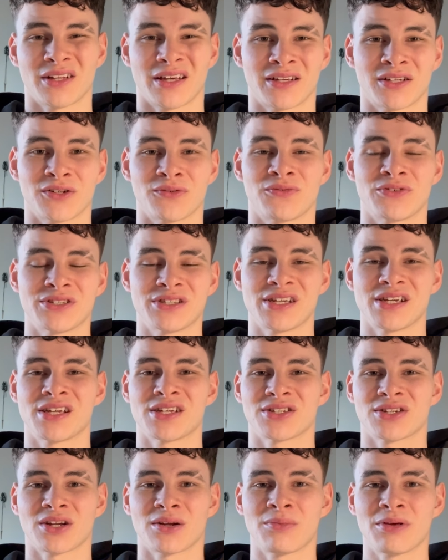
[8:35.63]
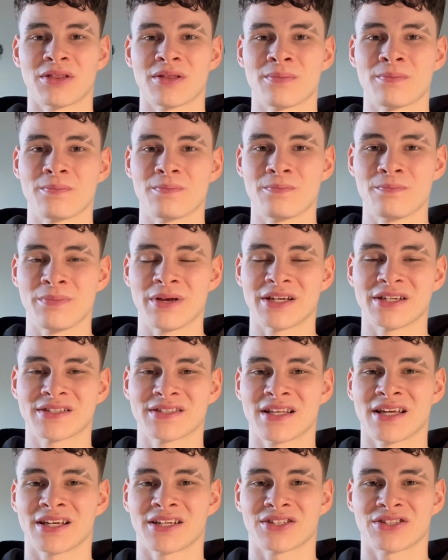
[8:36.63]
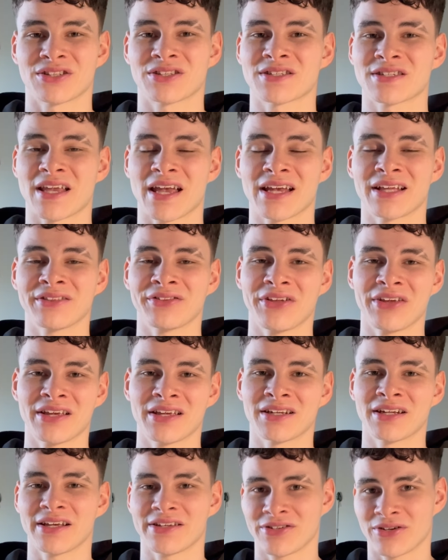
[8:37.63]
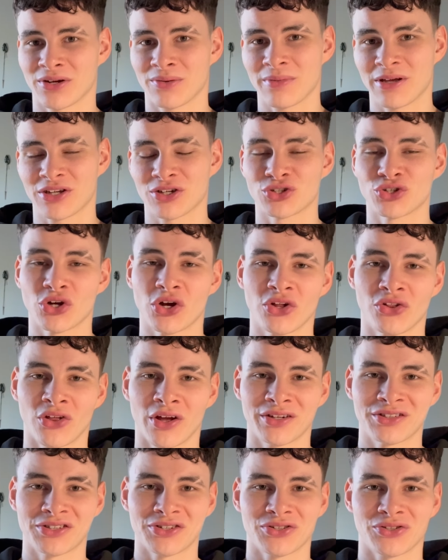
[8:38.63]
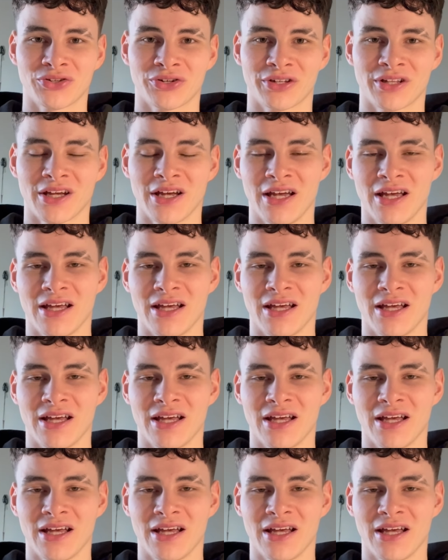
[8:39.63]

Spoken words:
like your physique is gonna be the biggest thing, and staying lean is gonna make your jawline just look